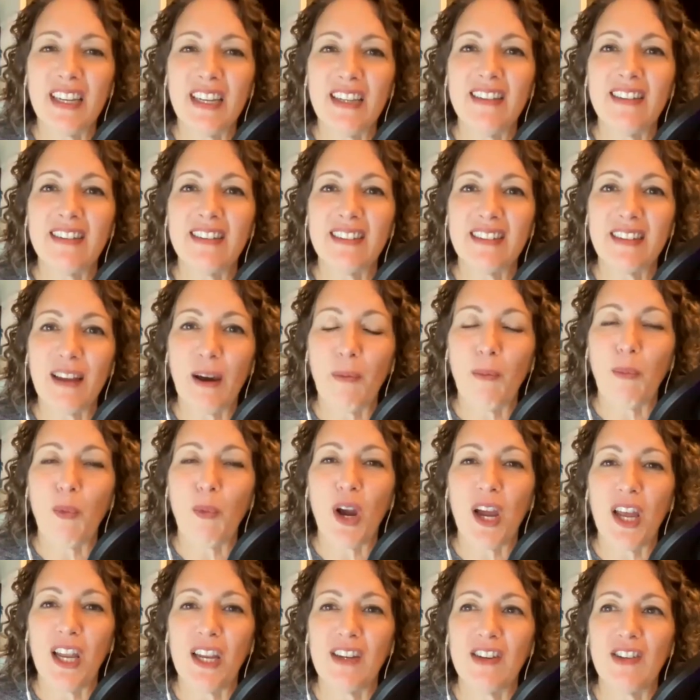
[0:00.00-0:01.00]
need
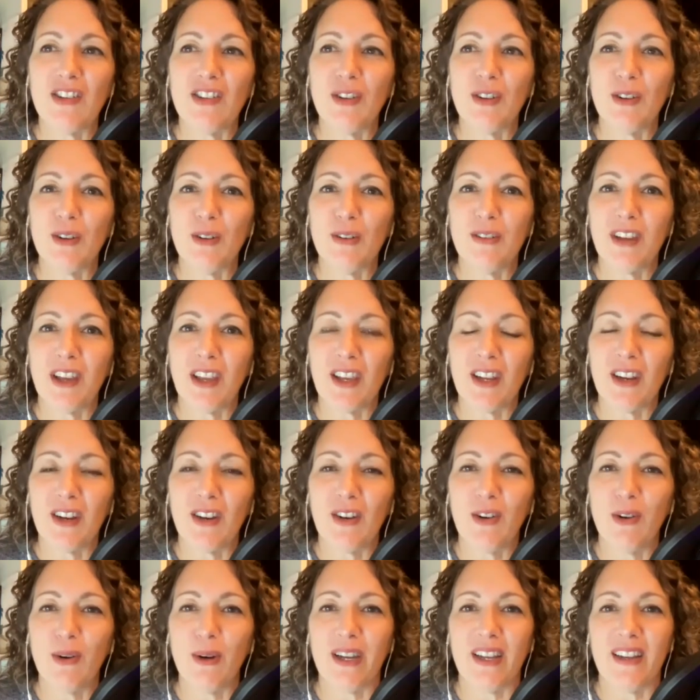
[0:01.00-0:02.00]
someone to tell you to
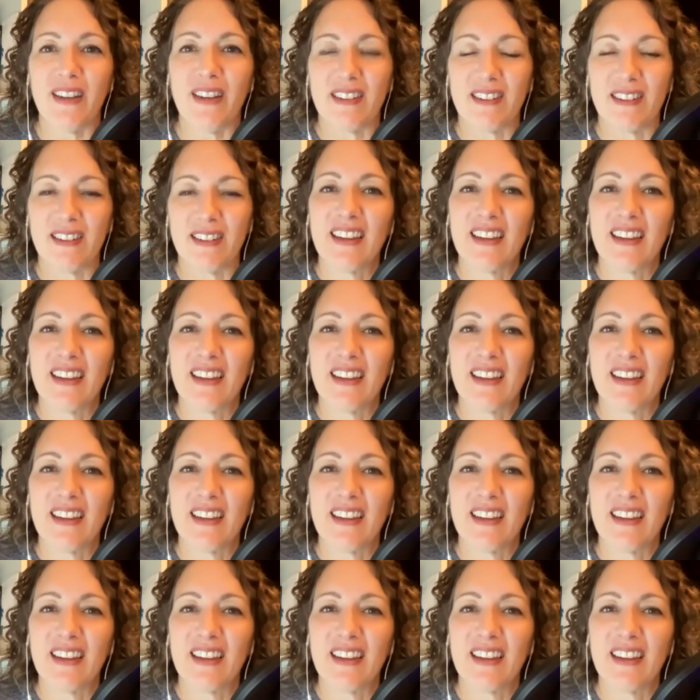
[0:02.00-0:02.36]
do it.